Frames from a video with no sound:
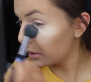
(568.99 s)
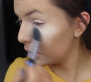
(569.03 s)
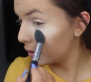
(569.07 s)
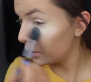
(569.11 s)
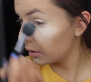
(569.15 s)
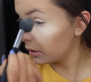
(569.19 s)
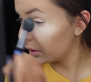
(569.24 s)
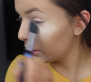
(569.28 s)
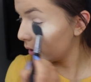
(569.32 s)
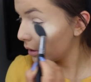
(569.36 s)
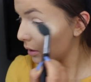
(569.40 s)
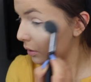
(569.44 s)
it look
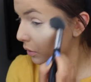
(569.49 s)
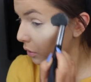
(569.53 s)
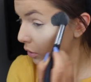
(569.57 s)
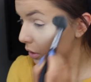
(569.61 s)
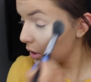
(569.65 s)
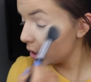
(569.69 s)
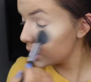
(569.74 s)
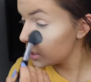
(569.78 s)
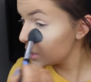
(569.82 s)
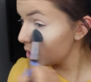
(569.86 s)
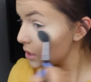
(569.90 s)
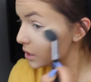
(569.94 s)
like it
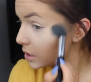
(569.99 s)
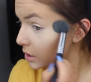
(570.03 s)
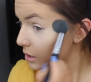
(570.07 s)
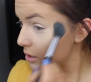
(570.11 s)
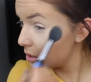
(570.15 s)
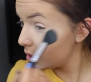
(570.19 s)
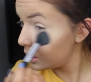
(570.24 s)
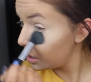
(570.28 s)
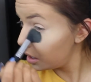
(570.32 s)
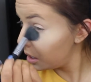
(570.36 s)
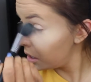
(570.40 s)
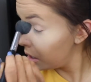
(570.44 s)
creased.
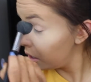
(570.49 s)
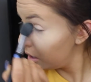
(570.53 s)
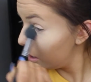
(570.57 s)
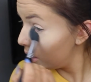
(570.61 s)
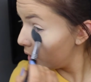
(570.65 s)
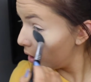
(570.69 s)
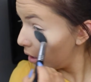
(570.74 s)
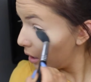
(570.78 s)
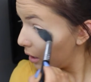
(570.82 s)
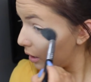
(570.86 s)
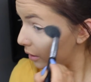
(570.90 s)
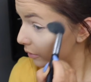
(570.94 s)

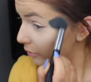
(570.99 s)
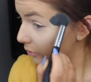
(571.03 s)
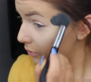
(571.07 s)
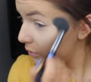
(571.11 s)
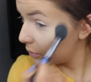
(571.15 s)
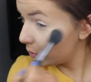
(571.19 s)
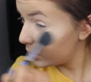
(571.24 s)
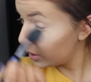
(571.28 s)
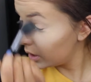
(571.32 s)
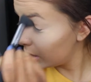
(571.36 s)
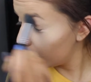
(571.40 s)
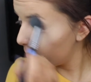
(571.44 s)
If you
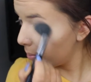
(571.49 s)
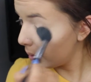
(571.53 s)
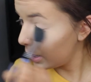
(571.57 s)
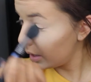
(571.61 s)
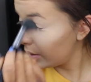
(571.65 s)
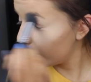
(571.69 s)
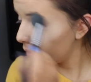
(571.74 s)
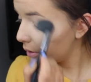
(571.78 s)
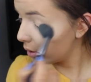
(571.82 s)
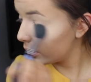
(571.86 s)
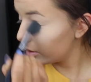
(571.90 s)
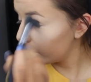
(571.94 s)
keep
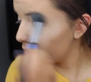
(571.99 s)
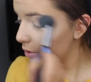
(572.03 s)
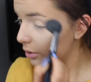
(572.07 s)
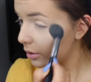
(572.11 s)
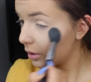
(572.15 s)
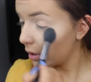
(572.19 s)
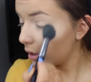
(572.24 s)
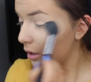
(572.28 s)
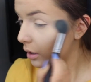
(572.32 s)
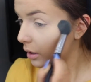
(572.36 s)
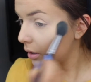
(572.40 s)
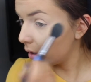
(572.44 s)
powder under
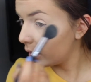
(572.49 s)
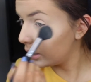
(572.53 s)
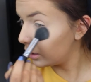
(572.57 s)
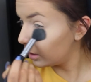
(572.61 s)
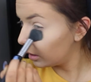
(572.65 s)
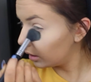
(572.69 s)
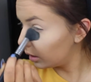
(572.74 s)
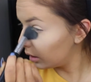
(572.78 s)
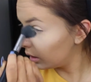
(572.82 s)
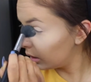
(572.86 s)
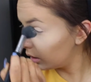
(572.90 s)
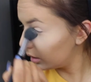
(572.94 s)
there, and
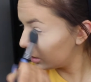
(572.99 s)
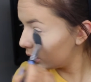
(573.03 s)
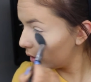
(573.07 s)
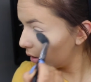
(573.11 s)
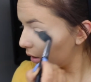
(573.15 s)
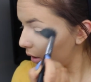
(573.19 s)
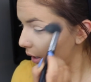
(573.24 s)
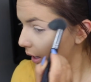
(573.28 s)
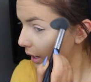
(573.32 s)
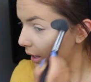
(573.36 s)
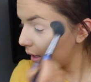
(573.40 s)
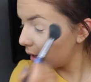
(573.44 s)
it'll look
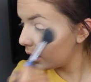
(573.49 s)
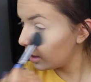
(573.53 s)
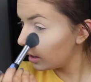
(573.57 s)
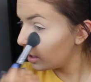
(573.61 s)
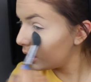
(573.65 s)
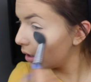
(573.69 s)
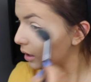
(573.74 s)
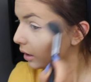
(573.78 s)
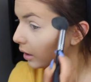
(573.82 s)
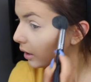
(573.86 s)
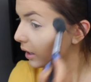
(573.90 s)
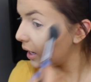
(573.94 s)
like
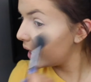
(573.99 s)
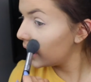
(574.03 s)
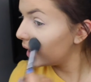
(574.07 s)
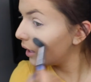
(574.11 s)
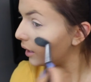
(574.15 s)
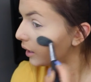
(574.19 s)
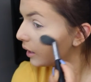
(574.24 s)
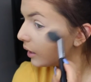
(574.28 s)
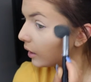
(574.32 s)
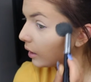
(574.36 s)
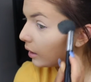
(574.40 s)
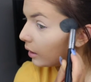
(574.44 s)
hella
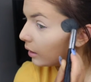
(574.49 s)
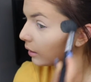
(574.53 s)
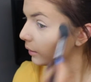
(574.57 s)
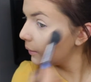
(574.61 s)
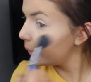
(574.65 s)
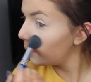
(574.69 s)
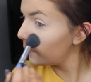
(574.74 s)
cakey.